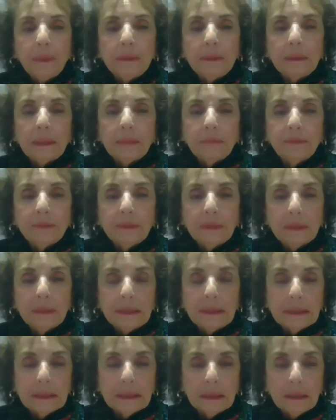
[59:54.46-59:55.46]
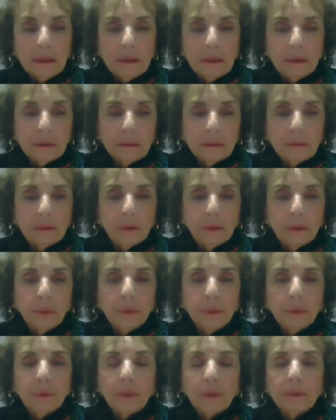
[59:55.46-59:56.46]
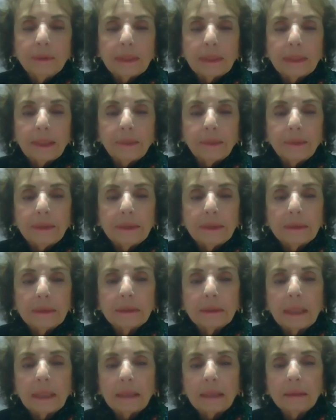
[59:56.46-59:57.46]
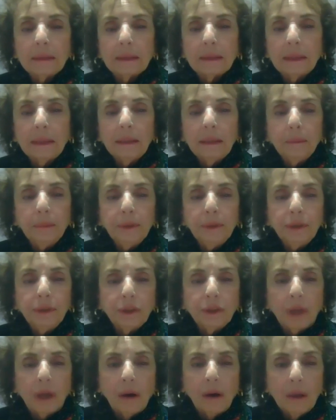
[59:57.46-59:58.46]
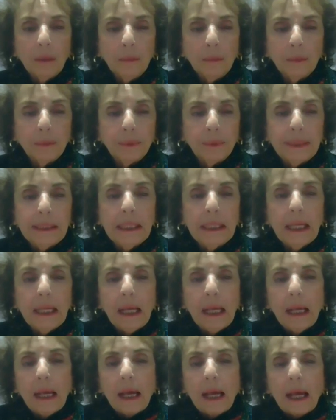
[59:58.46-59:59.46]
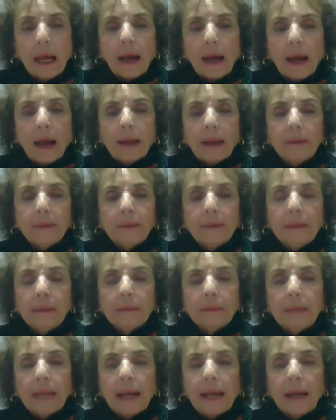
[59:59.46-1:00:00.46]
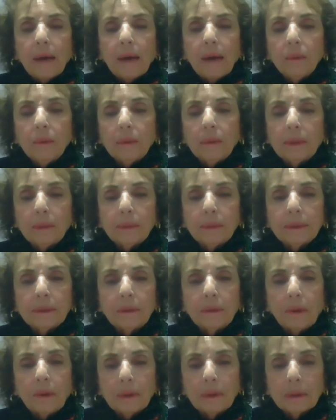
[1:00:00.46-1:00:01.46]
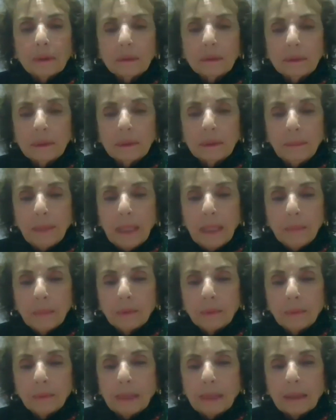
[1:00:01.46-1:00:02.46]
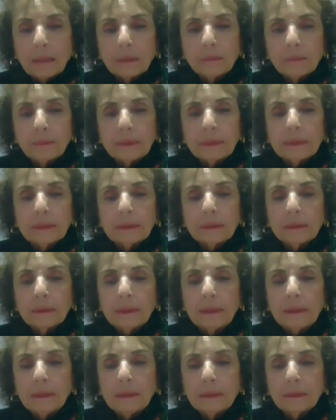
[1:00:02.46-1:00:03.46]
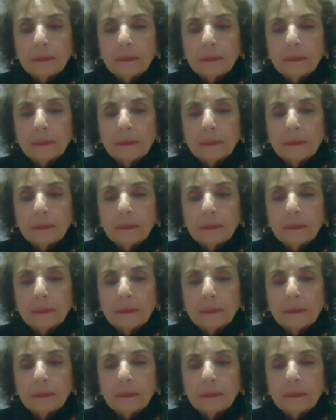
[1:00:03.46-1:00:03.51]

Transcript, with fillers: we definitely did tour those areas and the Kingsbridge Armory. I think now there was an article in the paper about it recently